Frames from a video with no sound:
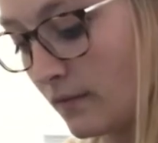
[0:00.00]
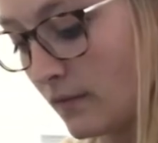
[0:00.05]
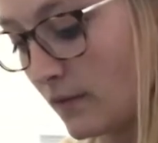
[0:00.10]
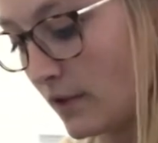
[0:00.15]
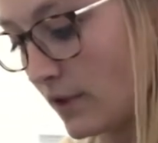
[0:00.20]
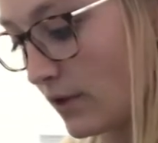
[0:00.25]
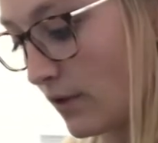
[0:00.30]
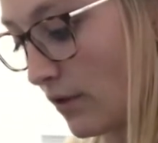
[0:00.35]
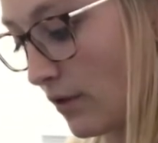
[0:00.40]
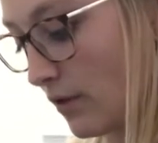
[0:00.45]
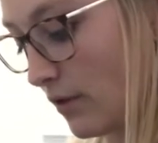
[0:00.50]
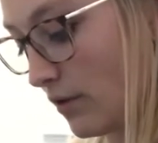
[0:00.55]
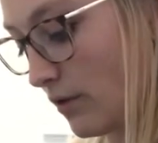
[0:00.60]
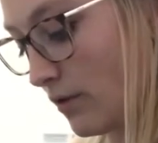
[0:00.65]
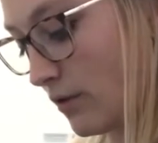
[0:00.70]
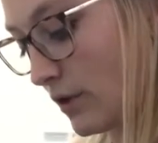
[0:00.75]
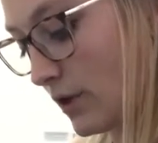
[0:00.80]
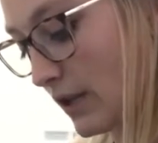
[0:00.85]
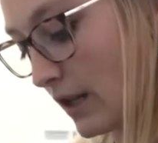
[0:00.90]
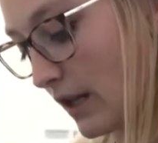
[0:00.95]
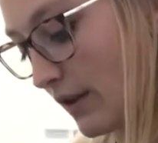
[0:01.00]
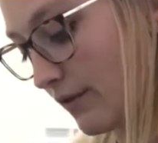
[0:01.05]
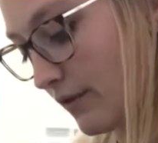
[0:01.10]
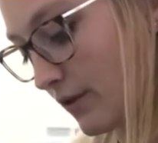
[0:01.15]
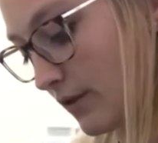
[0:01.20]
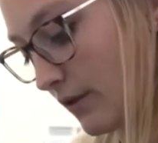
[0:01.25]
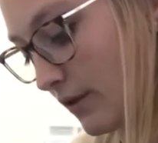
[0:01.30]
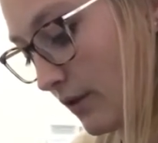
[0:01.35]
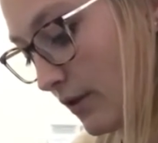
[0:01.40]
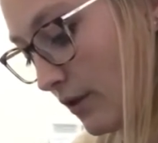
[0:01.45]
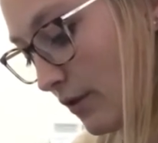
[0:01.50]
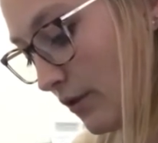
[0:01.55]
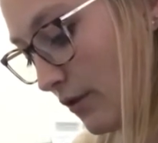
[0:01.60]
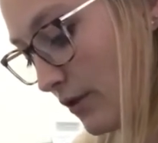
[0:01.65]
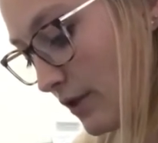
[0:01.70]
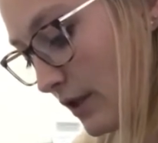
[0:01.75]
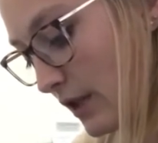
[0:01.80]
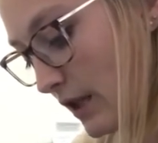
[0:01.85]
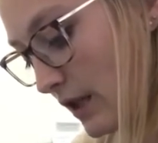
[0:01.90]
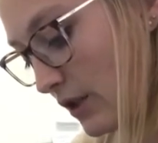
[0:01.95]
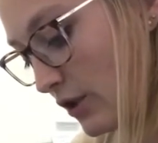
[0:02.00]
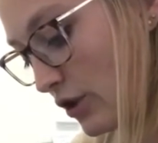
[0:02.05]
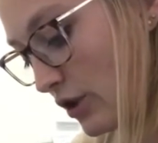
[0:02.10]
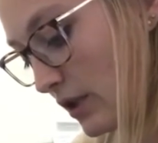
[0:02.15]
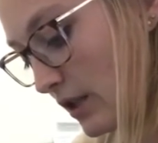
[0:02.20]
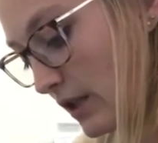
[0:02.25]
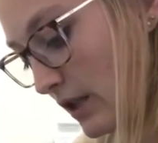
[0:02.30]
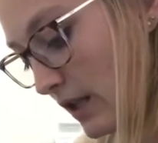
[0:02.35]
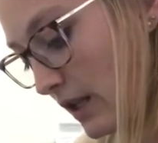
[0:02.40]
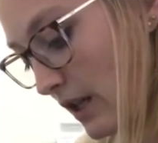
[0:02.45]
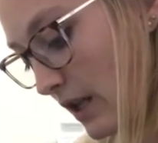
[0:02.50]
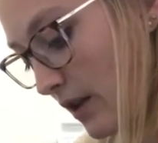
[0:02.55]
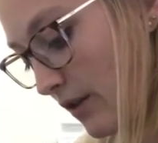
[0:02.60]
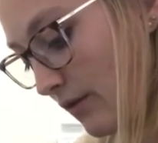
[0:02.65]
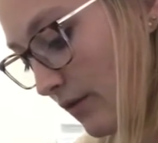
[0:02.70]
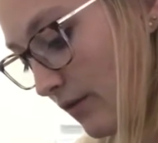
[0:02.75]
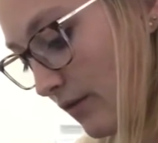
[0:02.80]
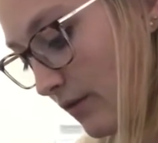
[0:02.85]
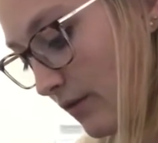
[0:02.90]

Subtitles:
So you just have to, you loosen it just enough